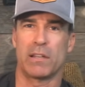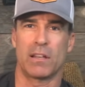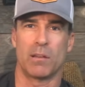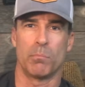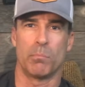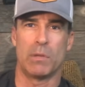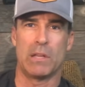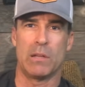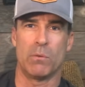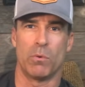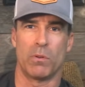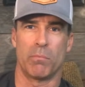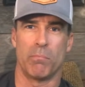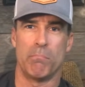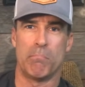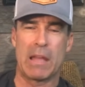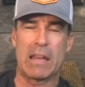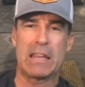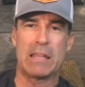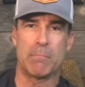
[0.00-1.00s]
compete with
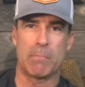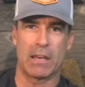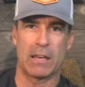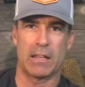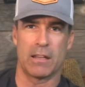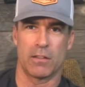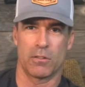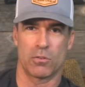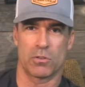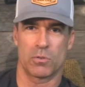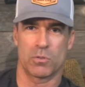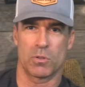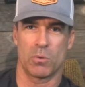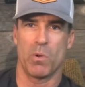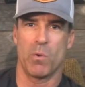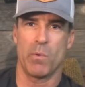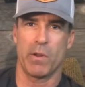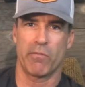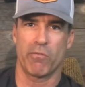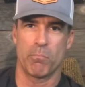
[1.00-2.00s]
many, many others. So we
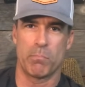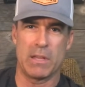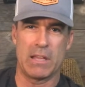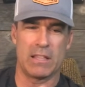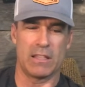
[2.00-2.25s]
went from being the